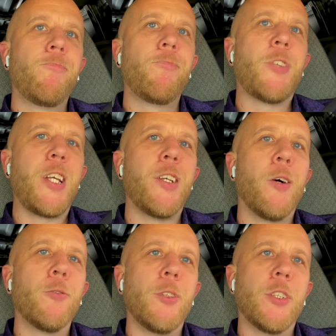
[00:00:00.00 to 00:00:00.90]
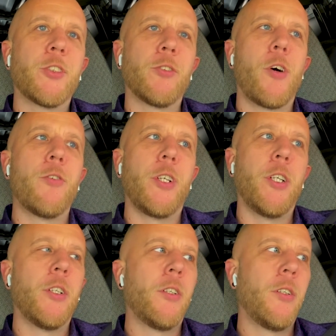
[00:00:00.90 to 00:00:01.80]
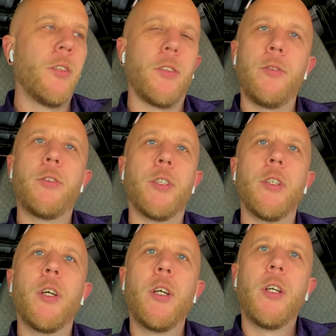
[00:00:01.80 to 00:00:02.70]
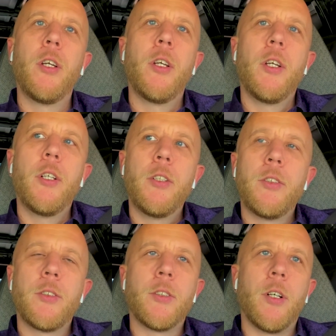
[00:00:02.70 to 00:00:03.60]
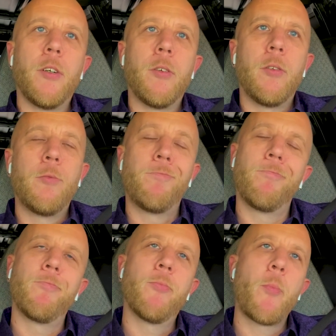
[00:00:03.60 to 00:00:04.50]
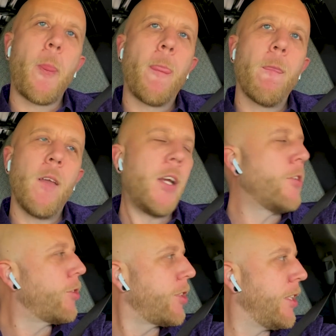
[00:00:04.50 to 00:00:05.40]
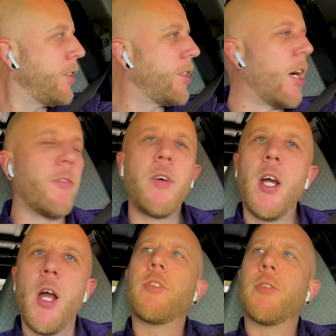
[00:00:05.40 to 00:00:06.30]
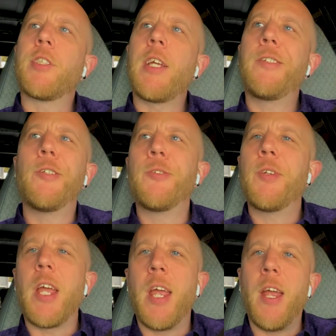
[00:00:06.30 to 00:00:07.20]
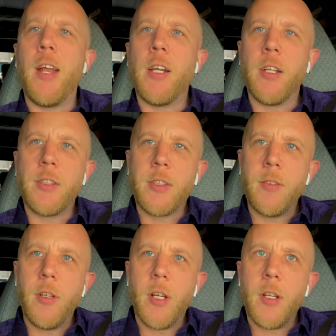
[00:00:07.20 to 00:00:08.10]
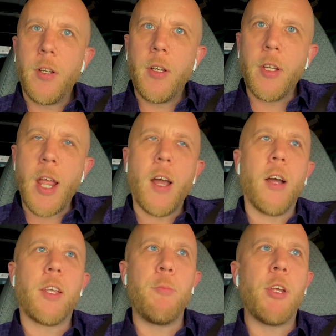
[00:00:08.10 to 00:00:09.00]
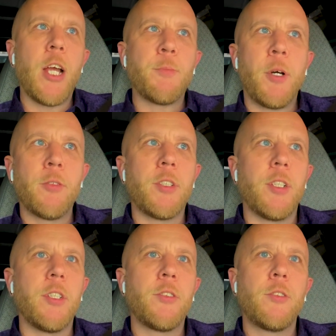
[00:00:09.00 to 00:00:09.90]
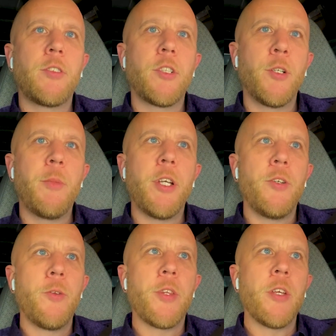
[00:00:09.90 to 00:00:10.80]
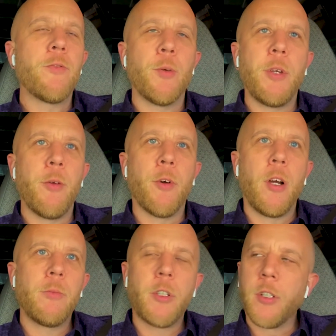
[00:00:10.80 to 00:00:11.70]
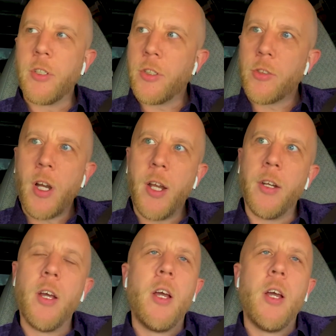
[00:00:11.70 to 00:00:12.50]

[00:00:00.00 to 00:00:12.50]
they don't. It's slowly losing. So interesting stuff. So stay tuned, and I'll keep you guys posted. This is going to be a new thing for me, where I'm going to just try and